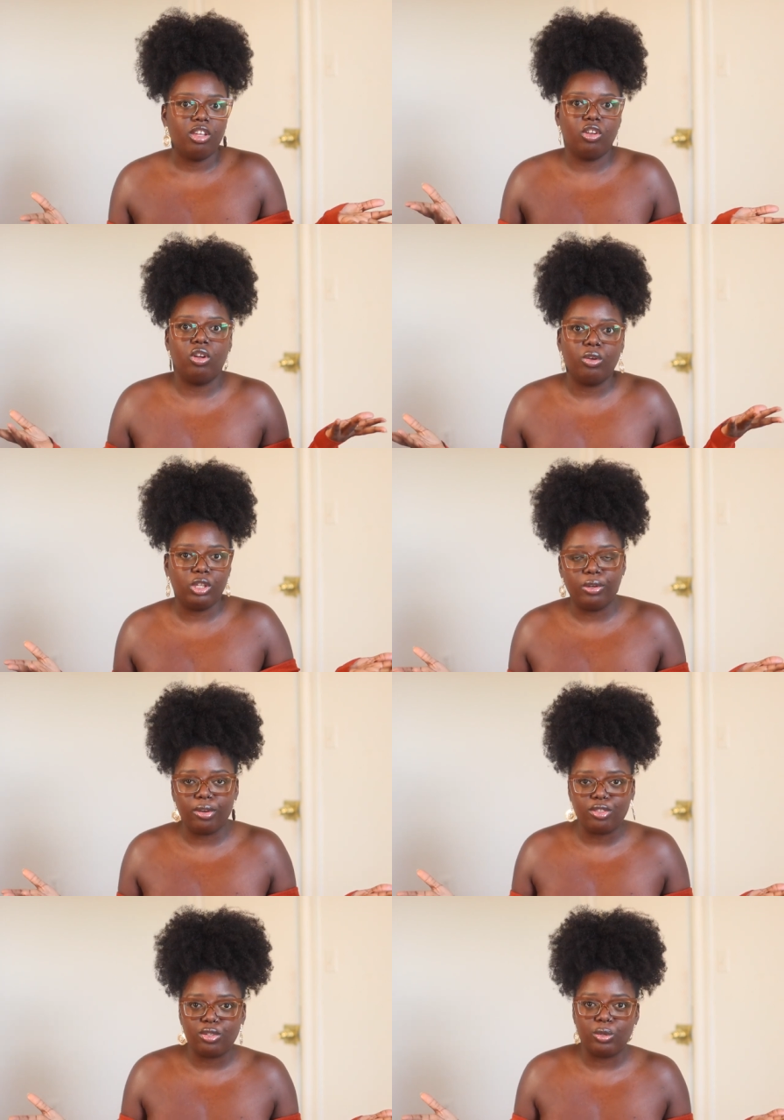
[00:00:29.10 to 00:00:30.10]
you know, year
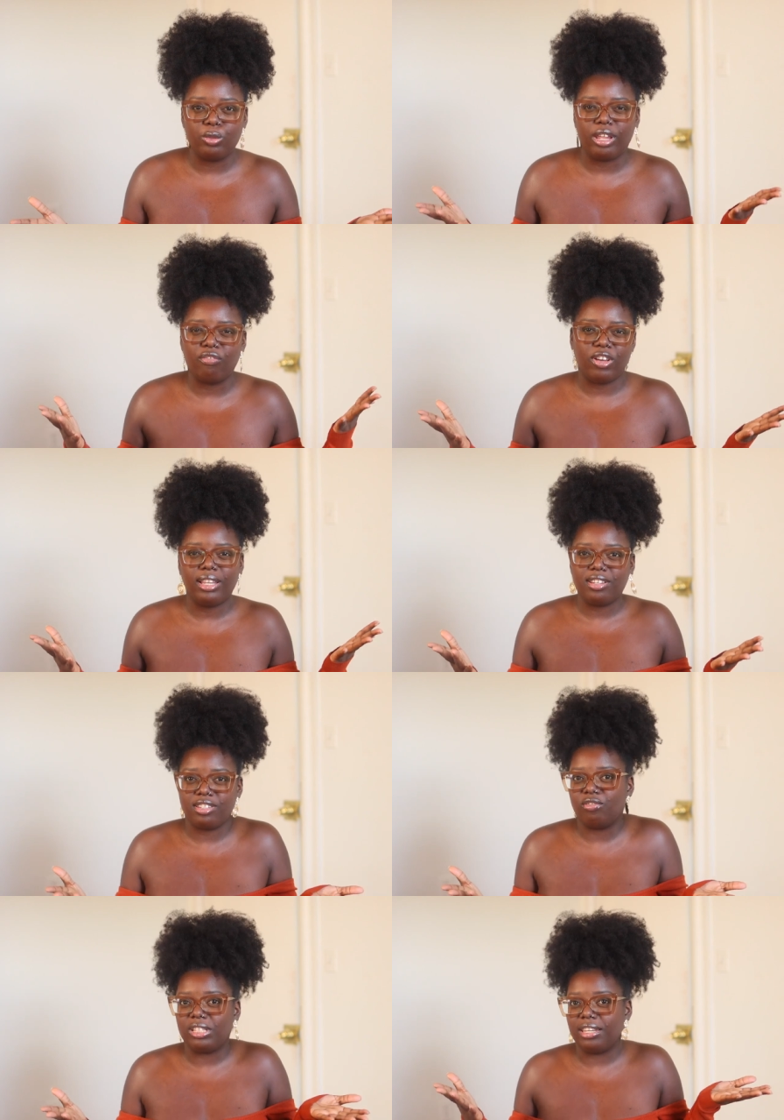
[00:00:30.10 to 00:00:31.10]
or two that I felt like
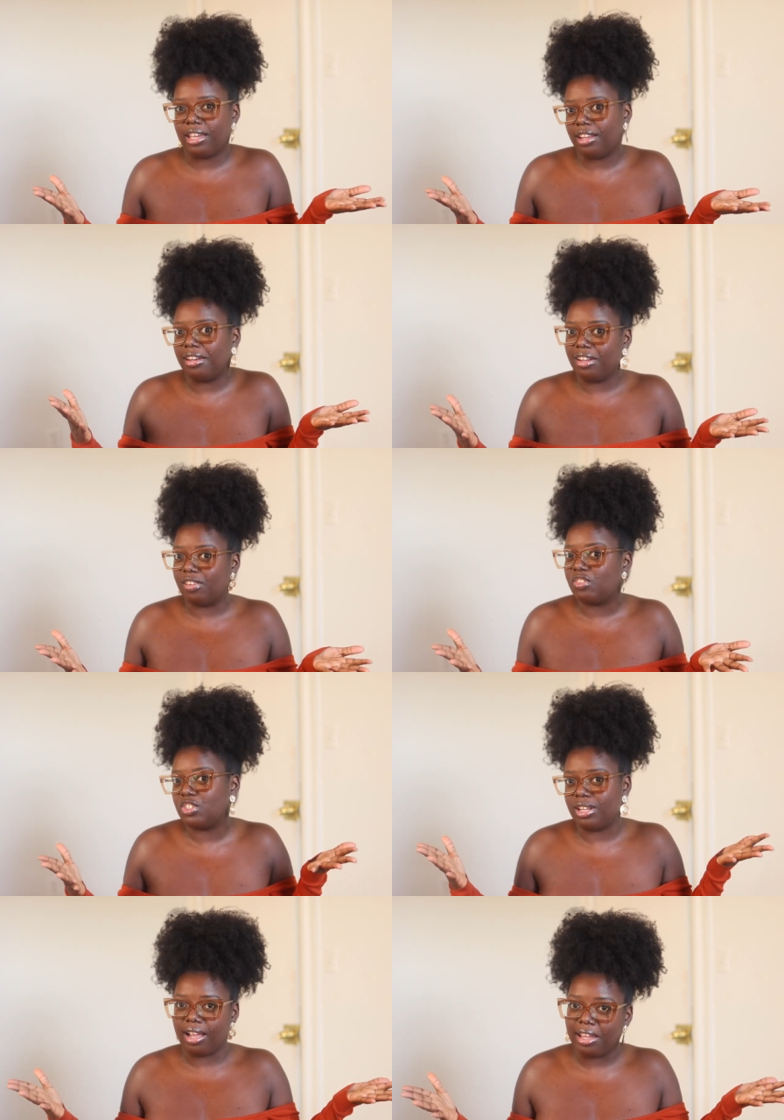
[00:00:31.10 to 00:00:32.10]
didn't really get enough
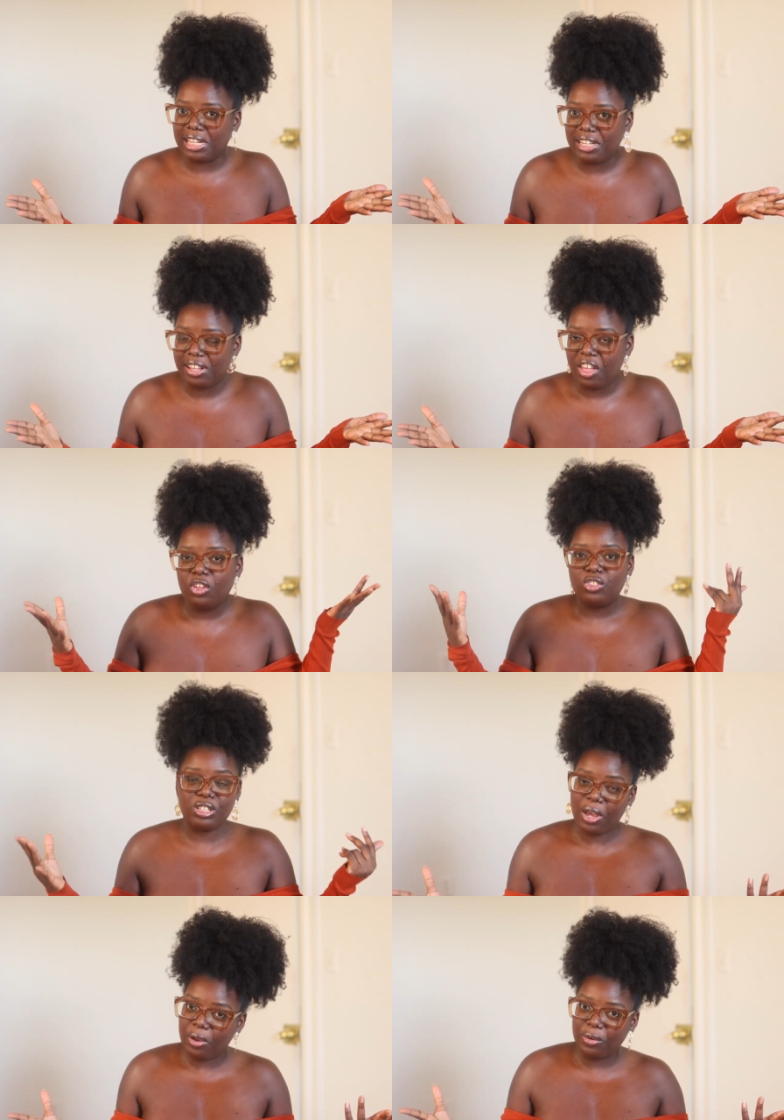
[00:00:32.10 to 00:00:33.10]
shine. So
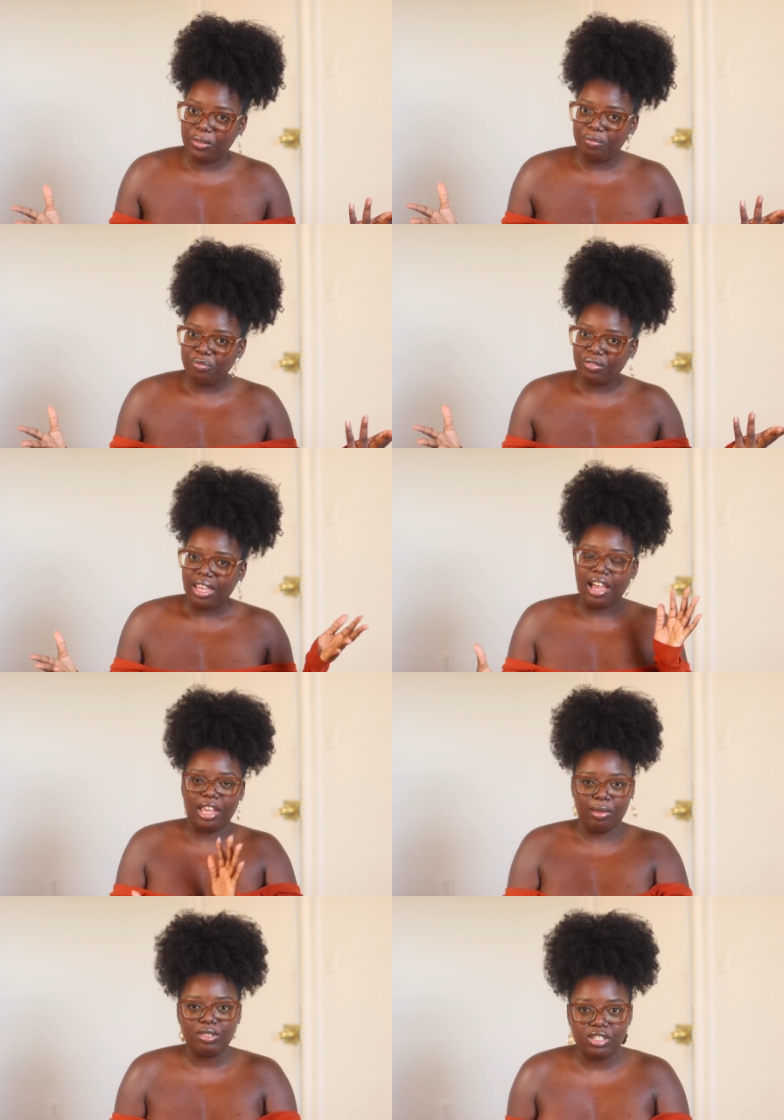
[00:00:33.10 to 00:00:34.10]
I
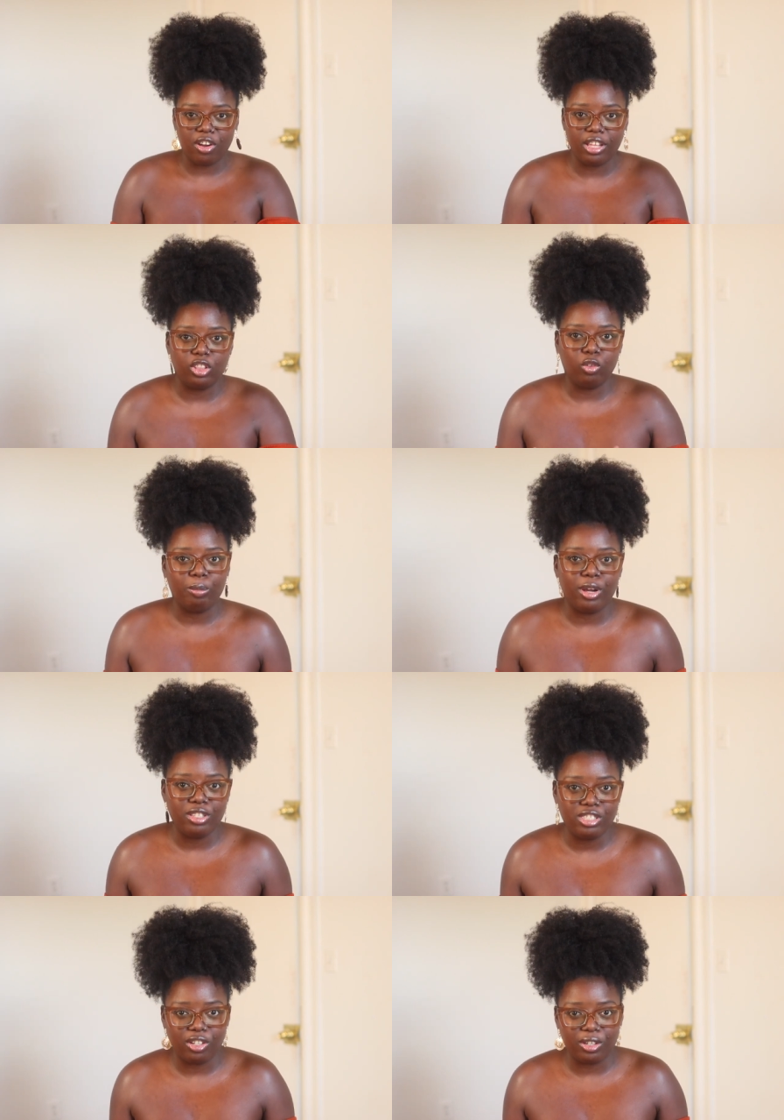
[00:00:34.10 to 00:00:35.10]
am starting a
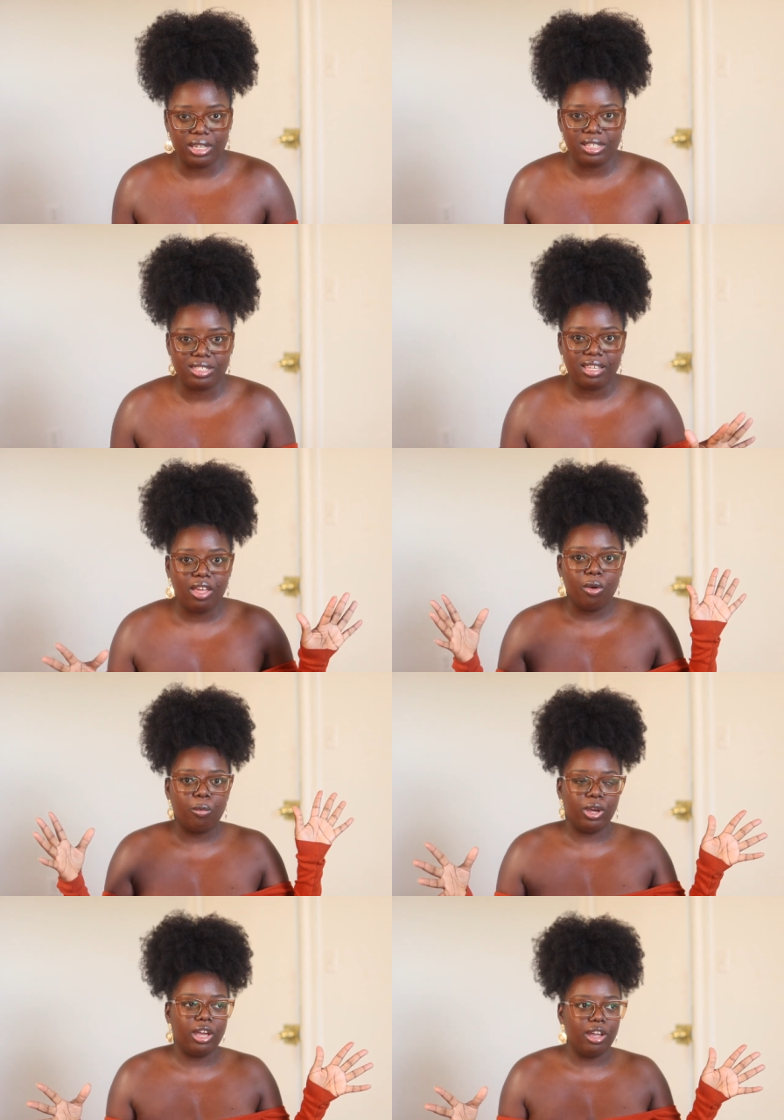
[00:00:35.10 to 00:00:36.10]
three-part series
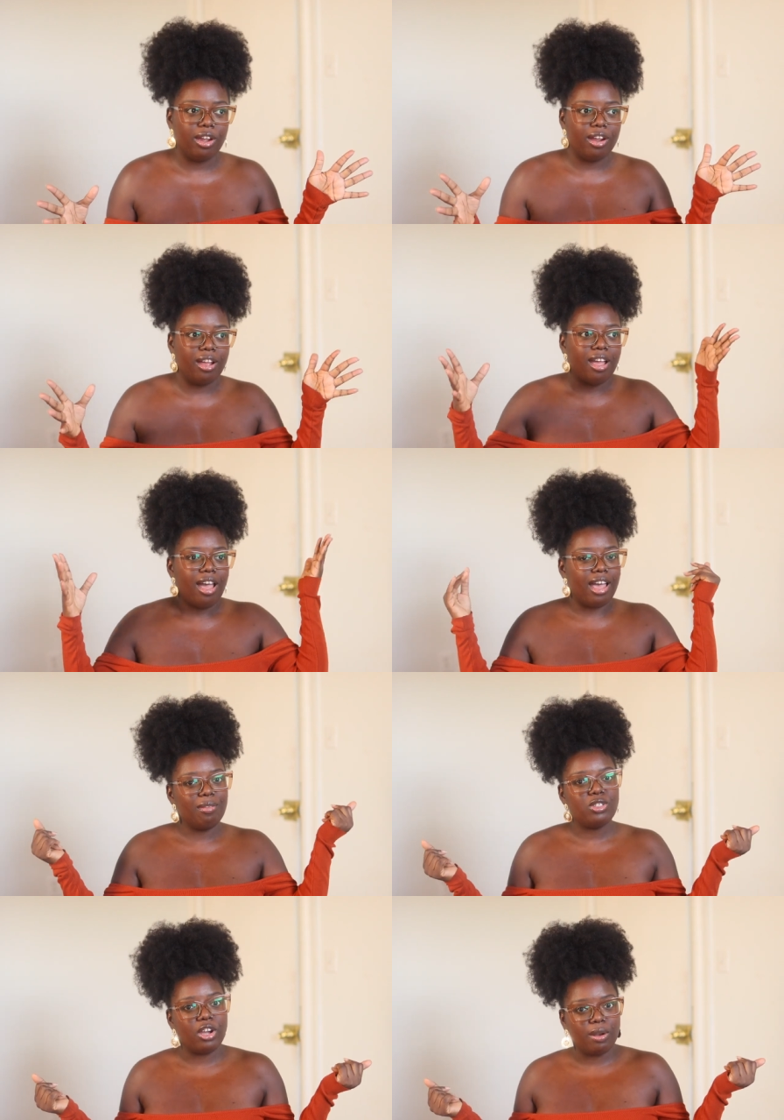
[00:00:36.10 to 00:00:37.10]
where
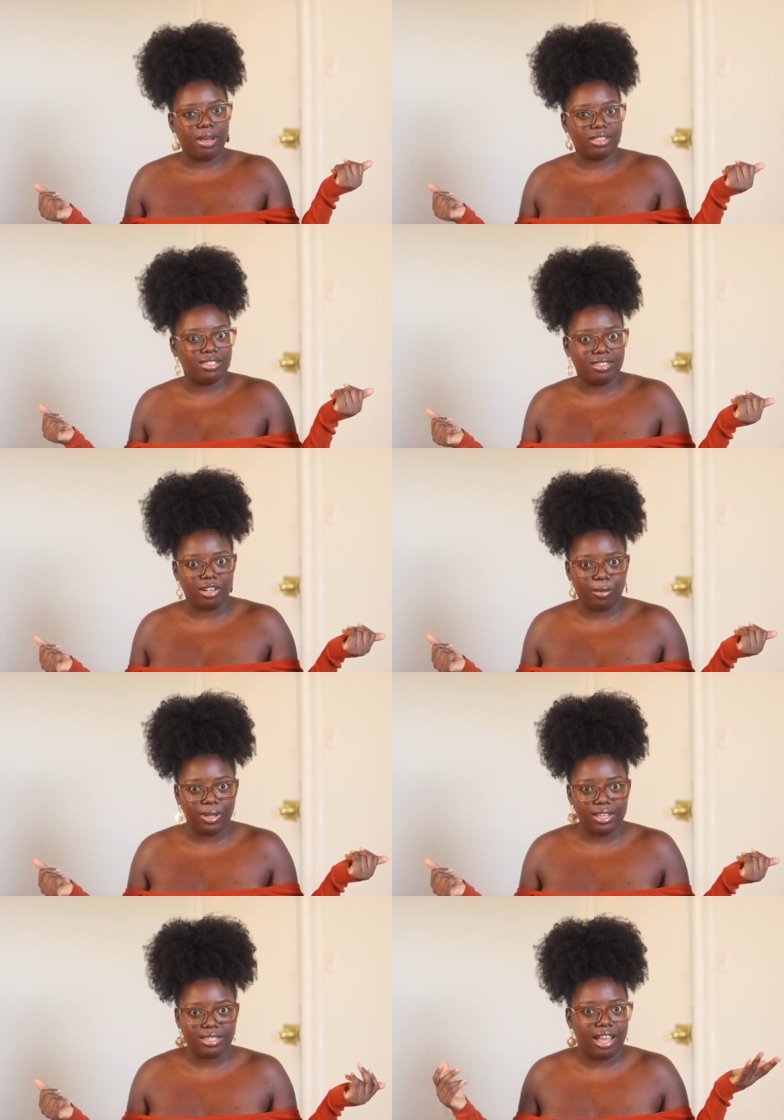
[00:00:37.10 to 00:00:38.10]
I'm talking about the synthetic
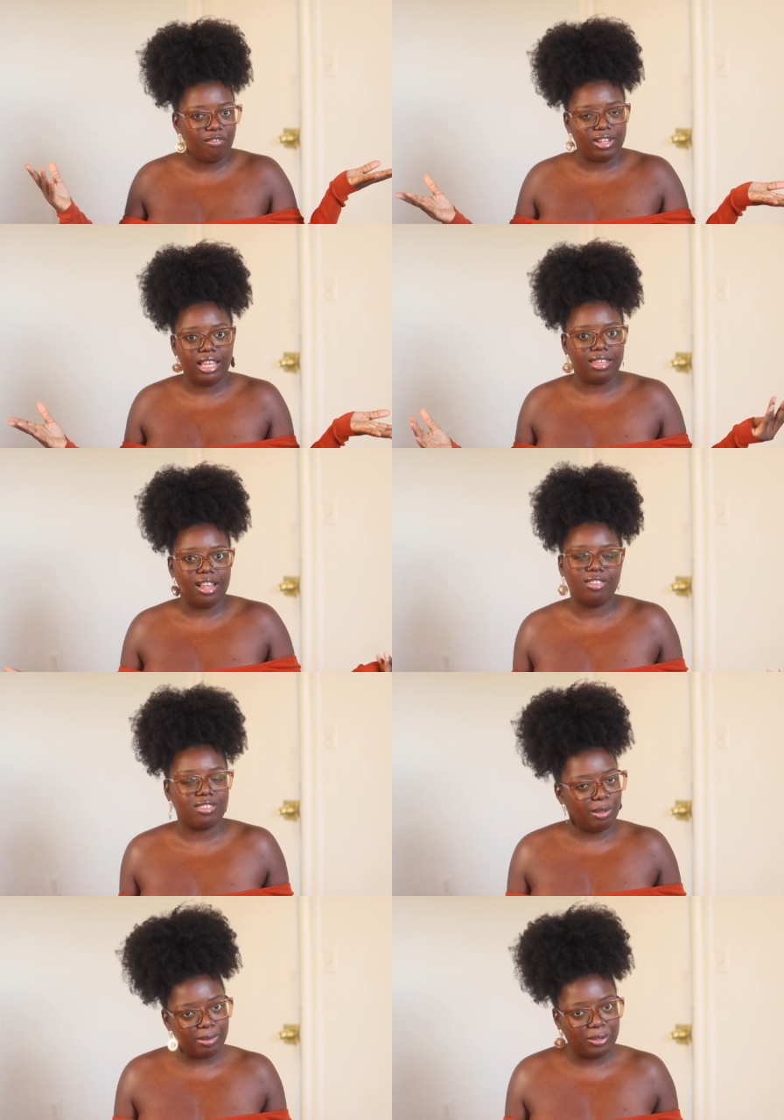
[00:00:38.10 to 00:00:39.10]
wigs I feel like y'all are
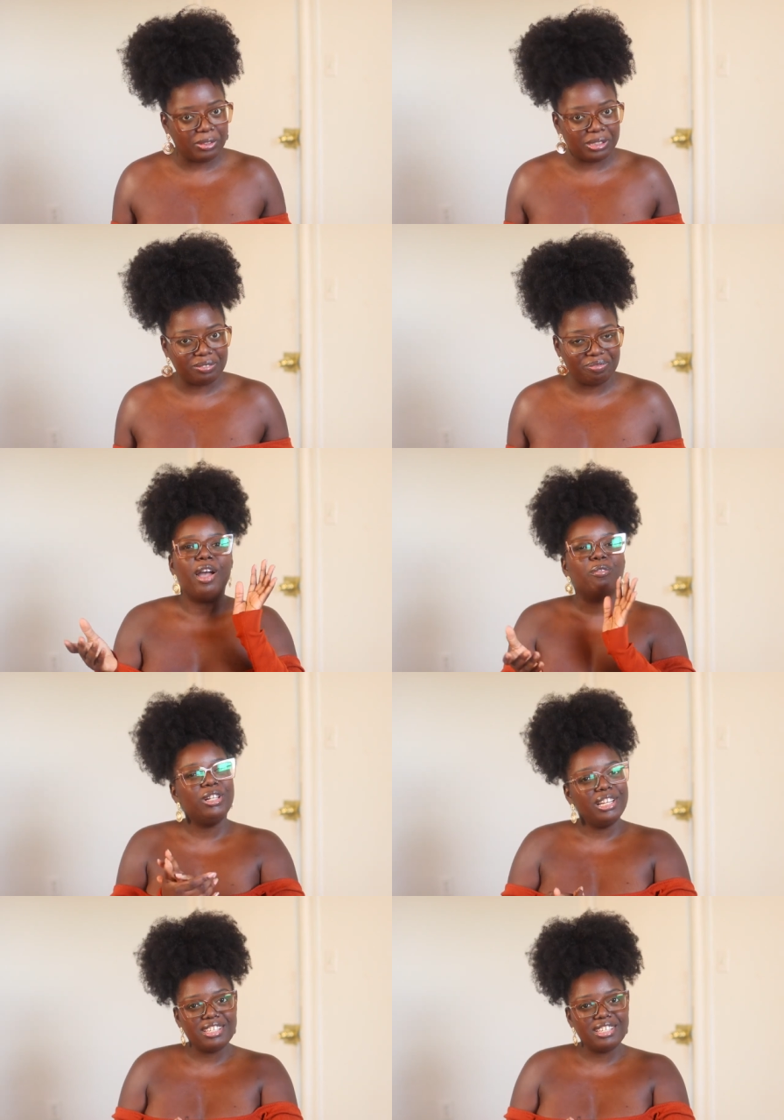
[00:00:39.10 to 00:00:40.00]
sleeping on. I'm really